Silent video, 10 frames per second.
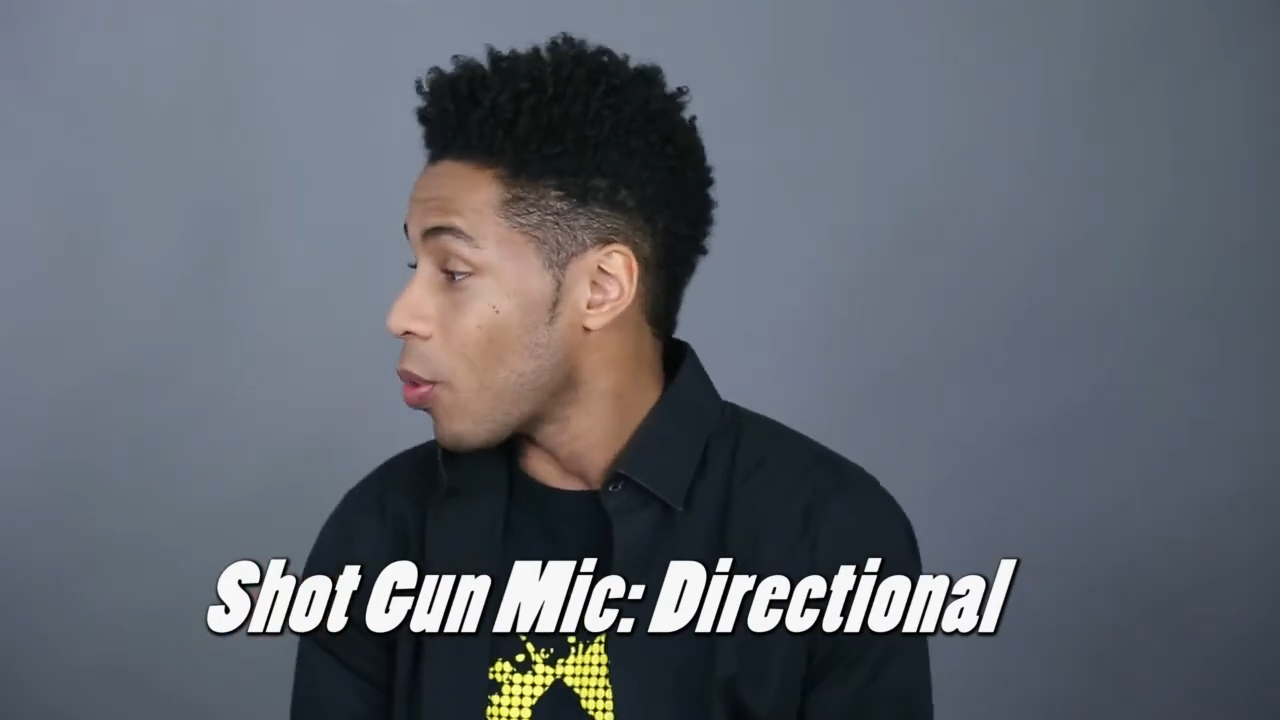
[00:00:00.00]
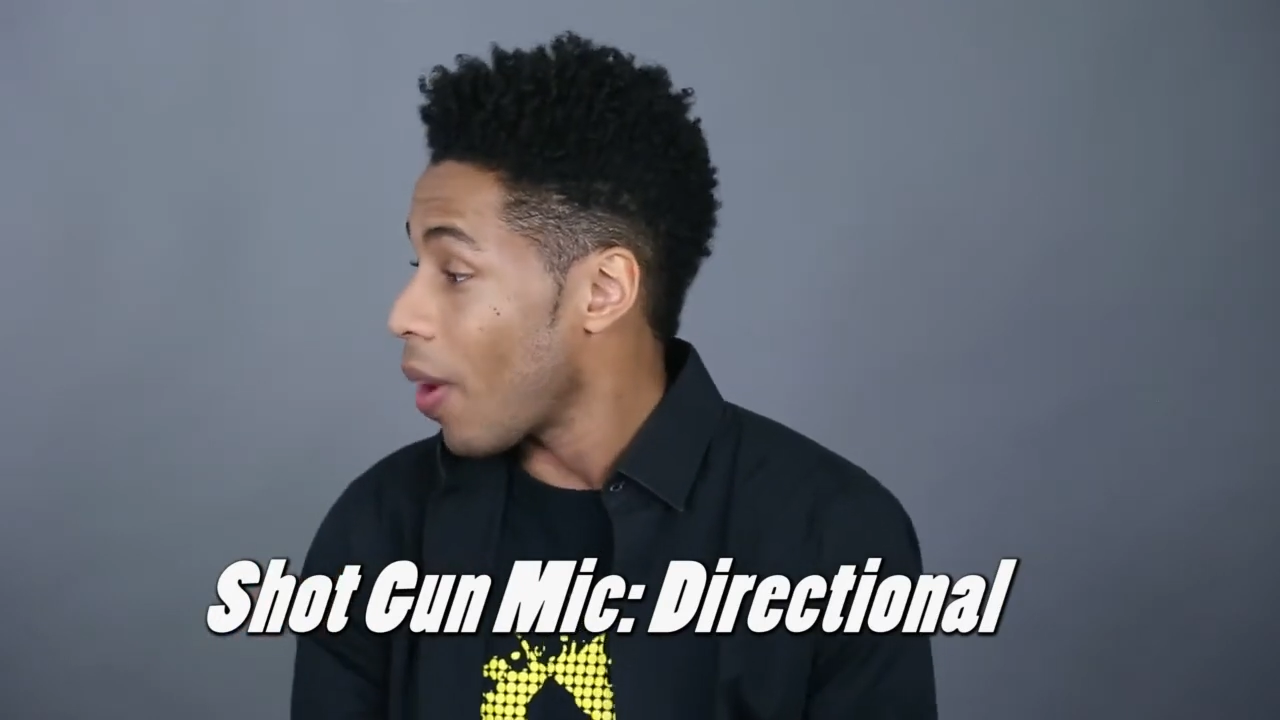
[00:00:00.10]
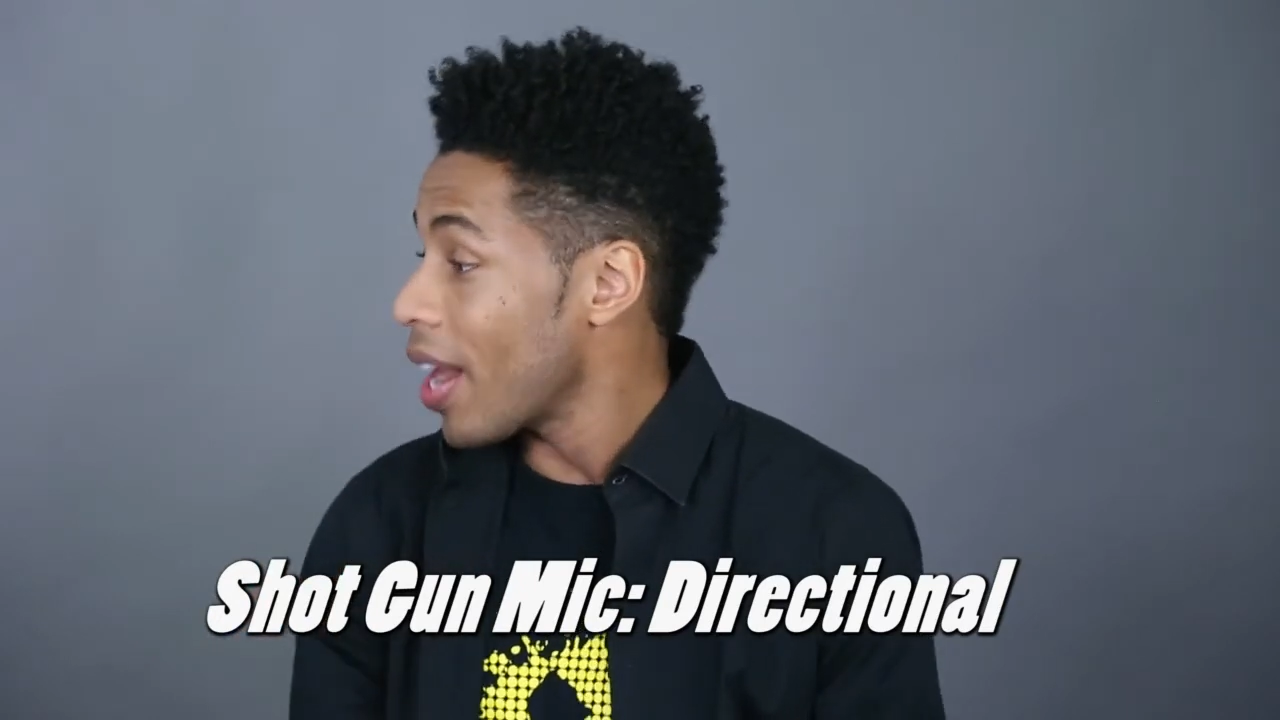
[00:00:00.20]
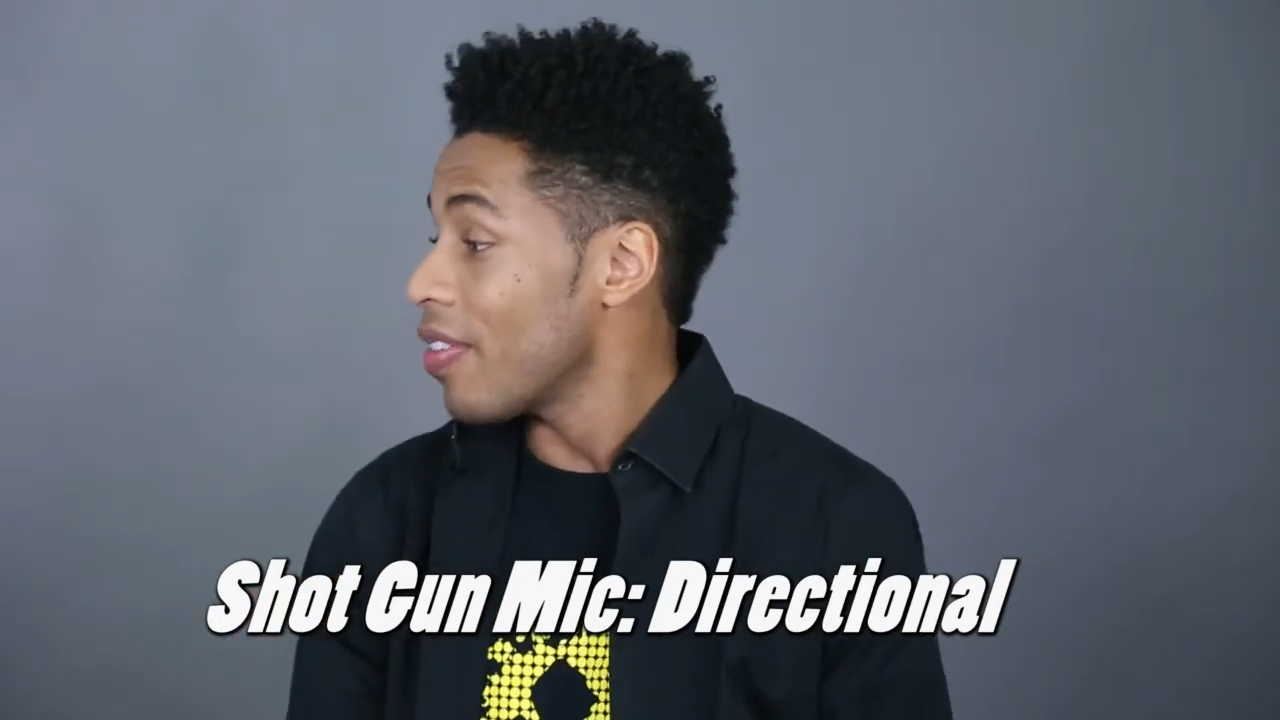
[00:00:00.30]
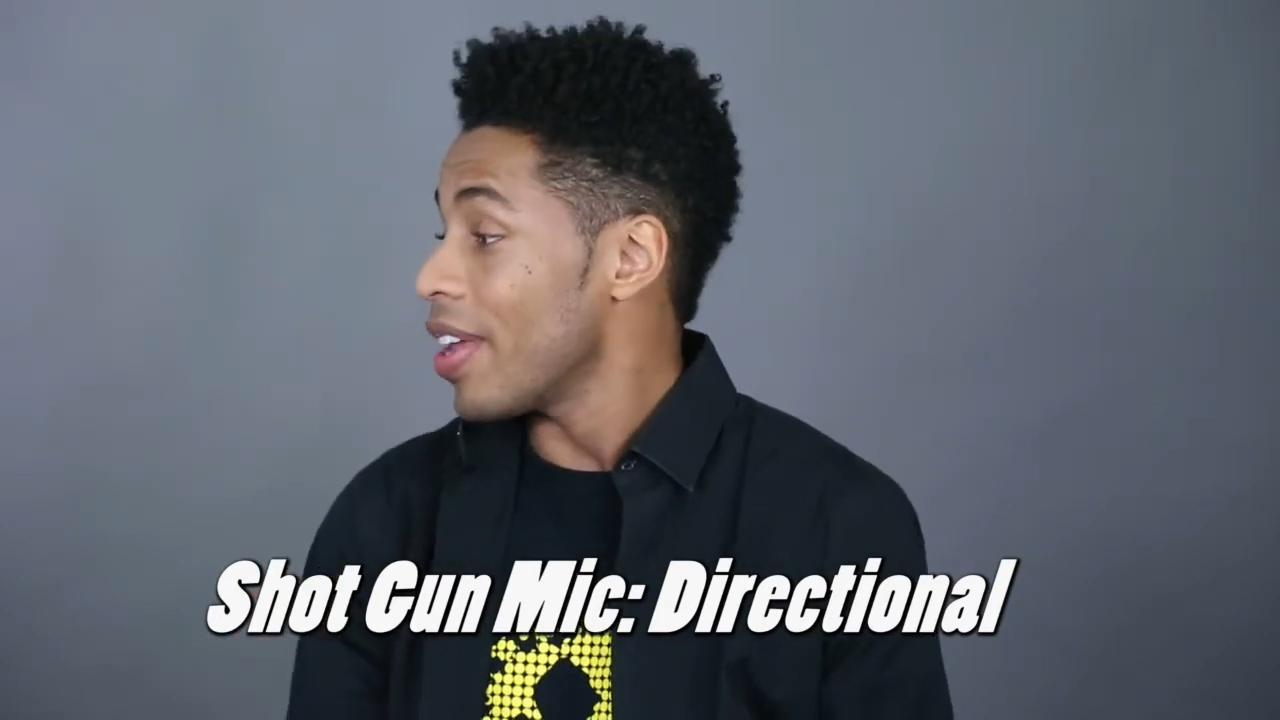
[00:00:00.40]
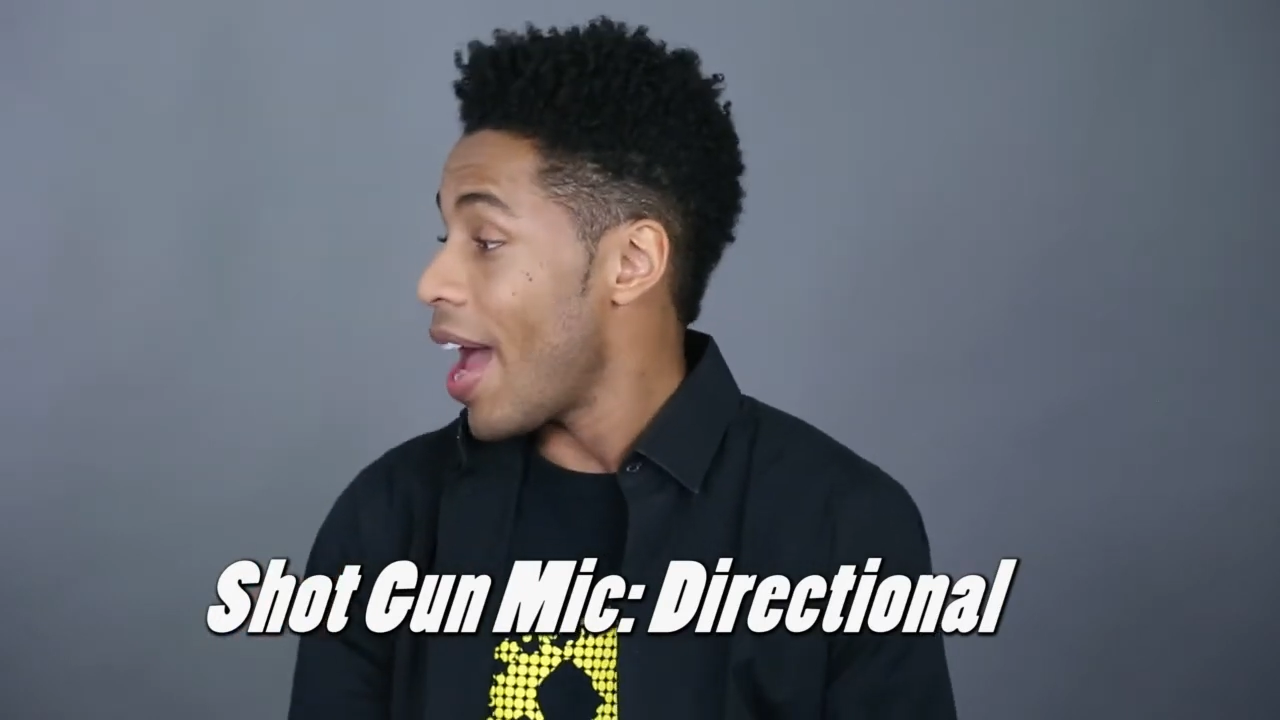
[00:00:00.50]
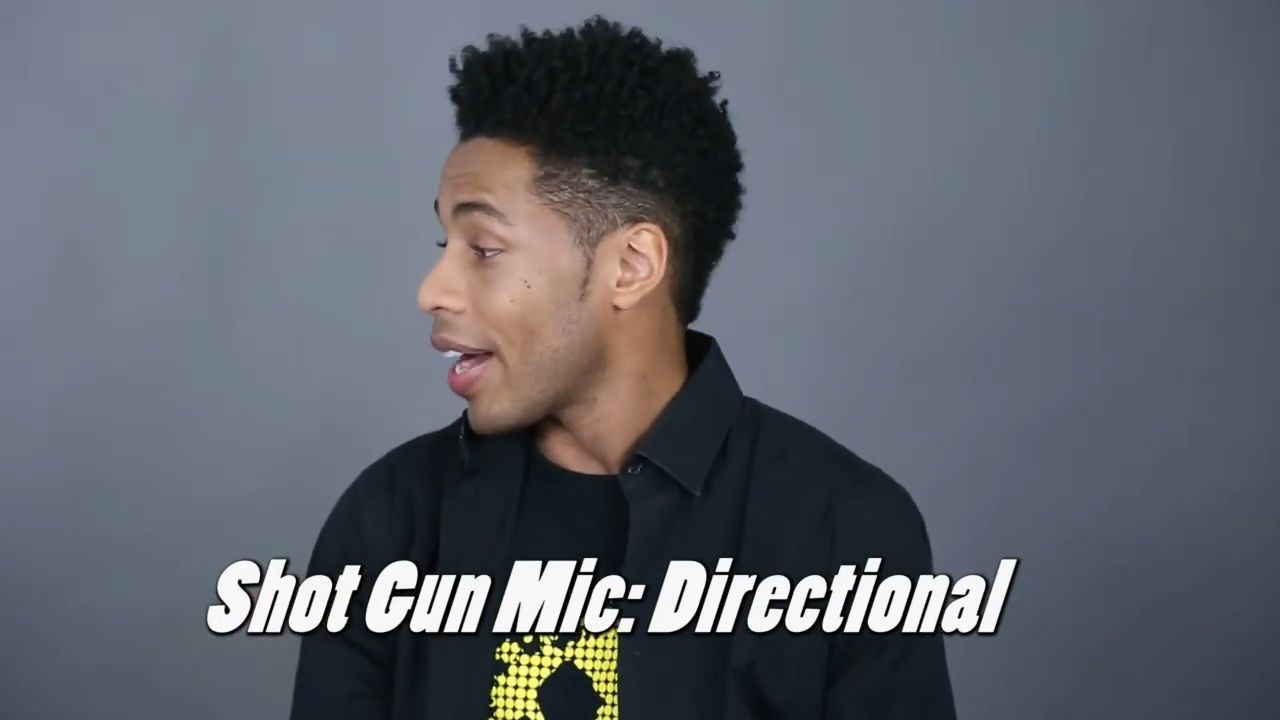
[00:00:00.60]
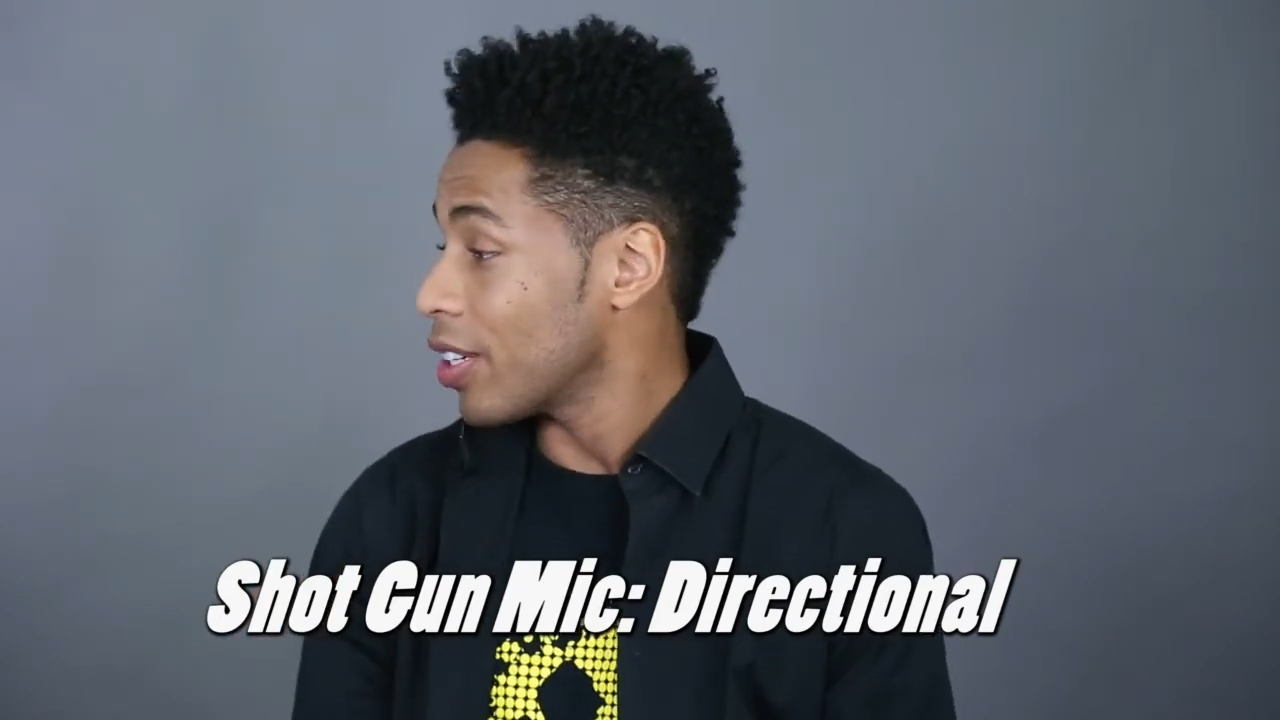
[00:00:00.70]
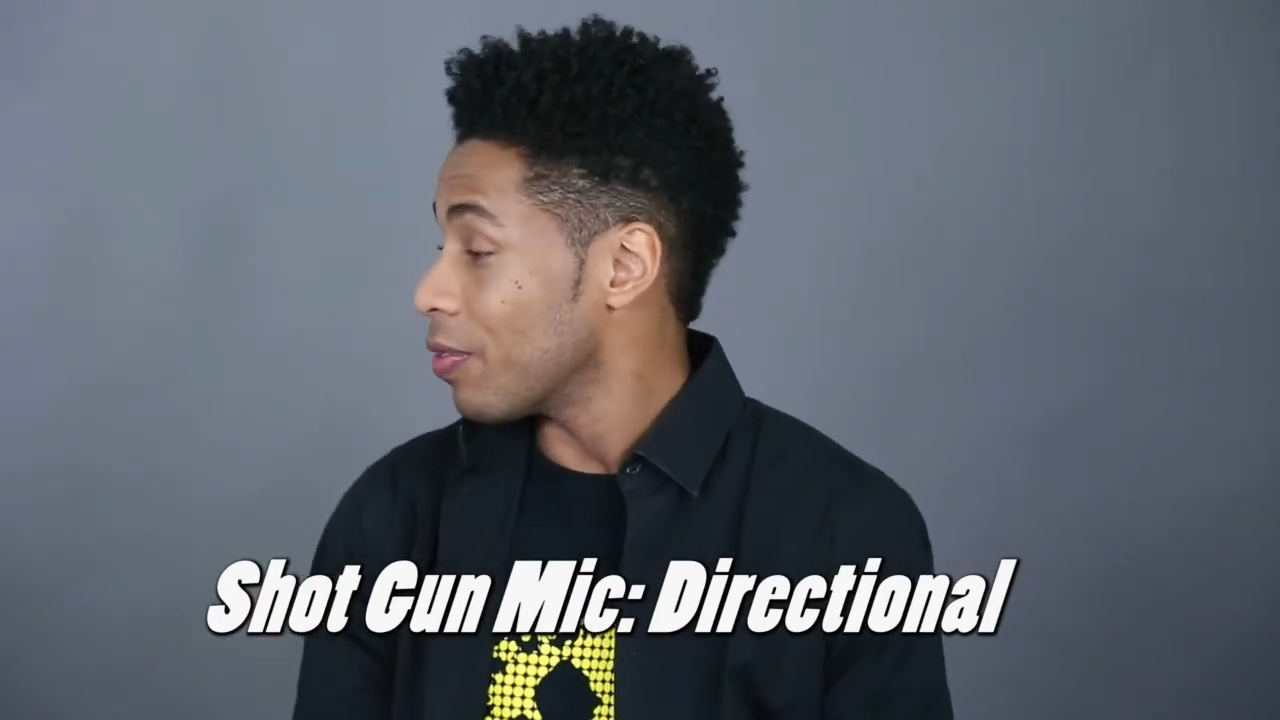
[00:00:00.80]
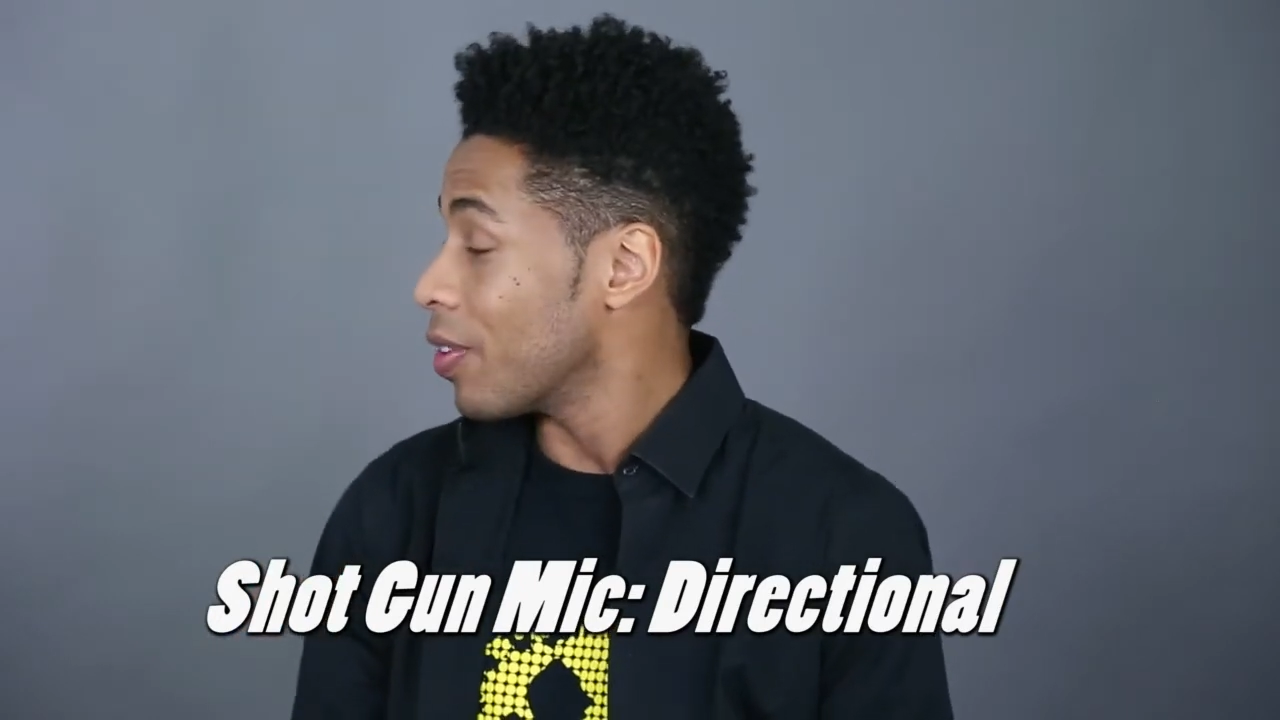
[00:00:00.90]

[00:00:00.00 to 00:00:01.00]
right at the actor